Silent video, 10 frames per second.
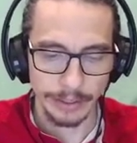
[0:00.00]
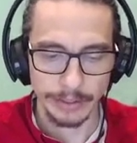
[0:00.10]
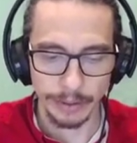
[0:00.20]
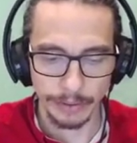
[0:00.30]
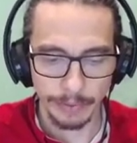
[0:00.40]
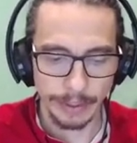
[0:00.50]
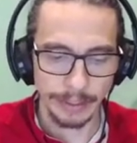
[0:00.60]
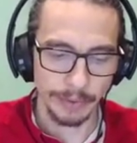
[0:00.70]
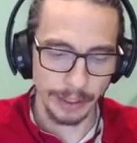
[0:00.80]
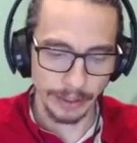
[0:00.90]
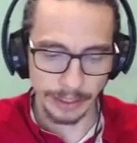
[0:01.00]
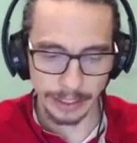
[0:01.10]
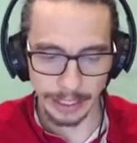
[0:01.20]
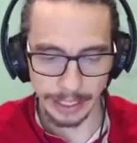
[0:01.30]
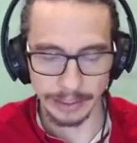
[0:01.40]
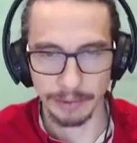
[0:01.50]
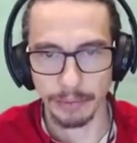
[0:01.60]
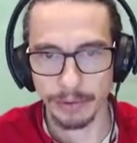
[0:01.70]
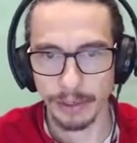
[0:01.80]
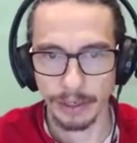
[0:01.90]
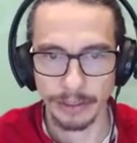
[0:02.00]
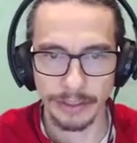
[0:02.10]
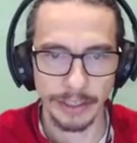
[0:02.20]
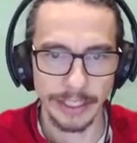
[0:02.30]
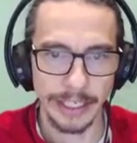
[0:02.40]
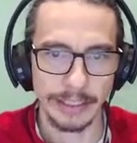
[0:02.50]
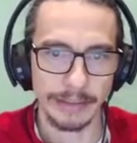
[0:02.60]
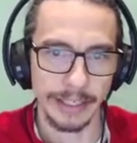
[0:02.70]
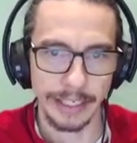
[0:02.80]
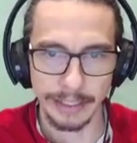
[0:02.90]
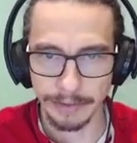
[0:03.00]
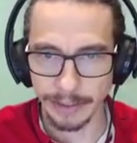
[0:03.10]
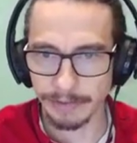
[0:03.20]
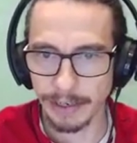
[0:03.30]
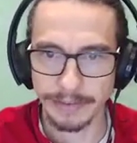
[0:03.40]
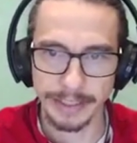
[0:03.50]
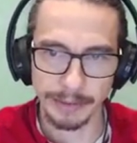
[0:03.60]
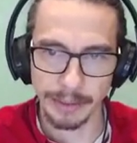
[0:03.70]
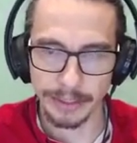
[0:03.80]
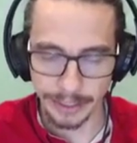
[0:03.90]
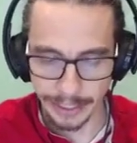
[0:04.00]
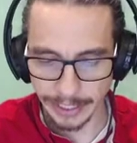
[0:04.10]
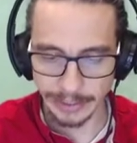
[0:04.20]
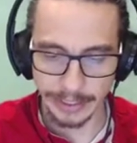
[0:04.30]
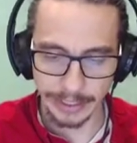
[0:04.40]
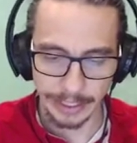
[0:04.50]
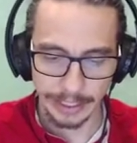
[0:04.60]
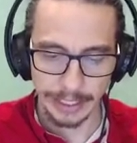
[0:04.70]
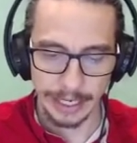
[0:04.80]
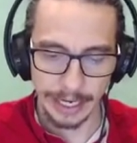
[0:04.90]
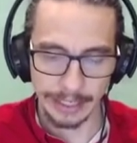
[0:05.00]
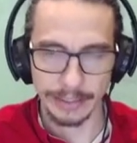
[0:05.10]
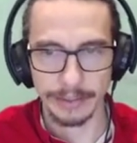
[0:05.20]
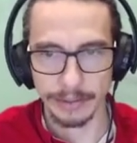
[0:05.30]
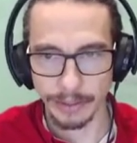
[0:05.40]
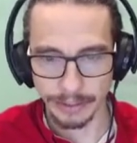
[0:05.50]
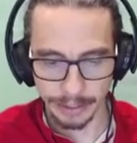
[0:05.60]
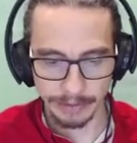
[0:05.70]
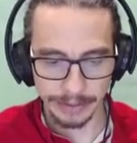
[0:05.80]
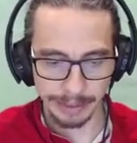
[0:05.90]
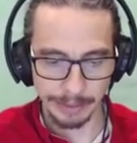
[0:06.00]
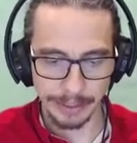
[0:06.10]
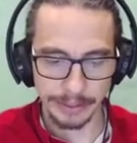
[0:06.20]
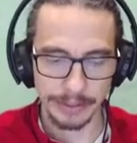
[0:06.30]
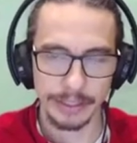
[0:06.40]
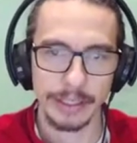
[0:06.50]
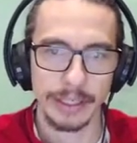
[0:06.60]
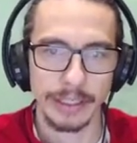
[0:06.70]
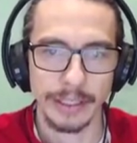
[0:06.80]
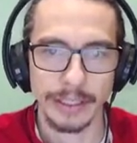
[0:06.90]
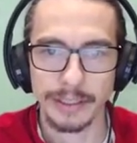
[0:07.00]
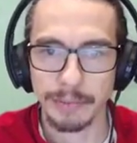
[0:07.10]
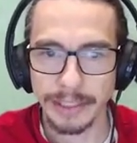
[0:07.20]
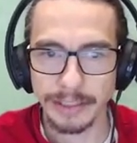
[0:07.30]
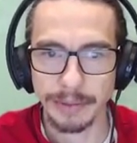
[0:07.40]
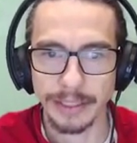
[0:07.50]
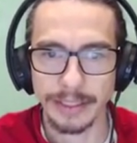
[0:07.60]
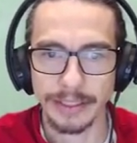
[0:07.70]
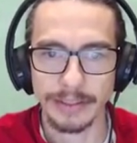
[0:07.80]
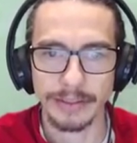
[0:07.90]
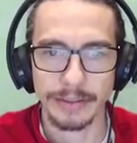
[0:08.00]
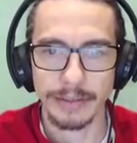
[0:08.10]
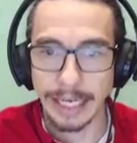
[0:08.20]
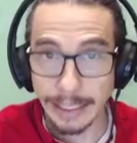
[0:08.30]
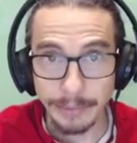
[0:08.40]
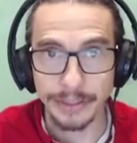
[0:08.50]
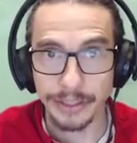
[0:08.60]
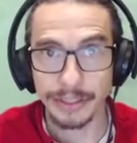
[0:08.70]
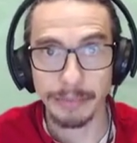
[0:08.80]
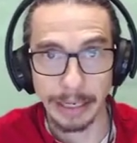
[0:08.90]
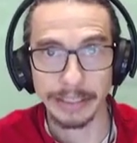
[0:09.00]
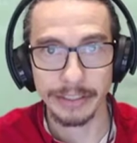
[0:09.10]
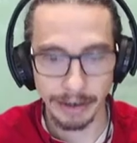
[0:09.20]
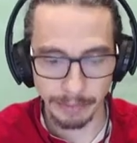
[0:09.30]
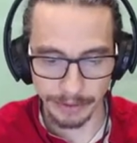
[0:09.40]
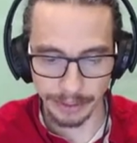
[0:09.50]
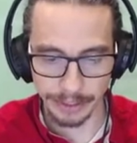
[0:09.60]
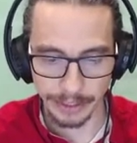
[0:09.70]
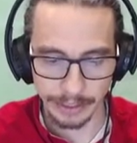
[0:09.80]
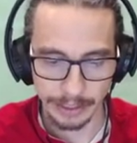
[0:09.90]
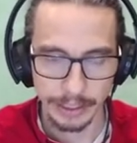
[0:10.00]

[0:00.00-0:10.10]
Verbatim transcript: So if we look at the blue car, starting at negative 55 centimeters and ending at 27 centimeters, the displacement is end position minus start position.